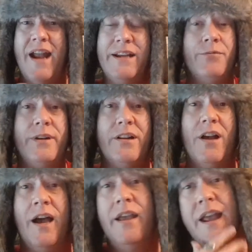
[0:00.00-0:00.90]
he'd read a
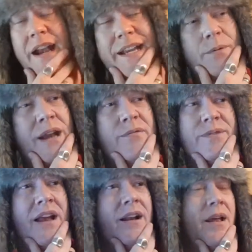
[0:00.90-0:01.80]
lot.
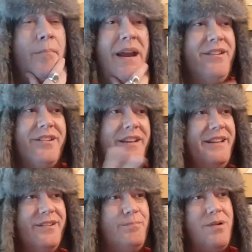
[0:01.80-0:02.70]
Basically,
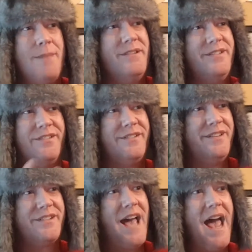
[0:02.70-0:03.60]
the premise is
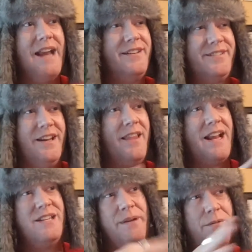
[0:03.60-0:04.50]
this guy just didn't
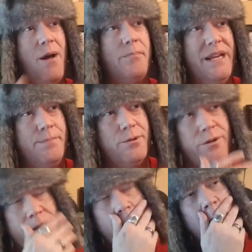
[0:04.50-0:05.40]
like to be around people and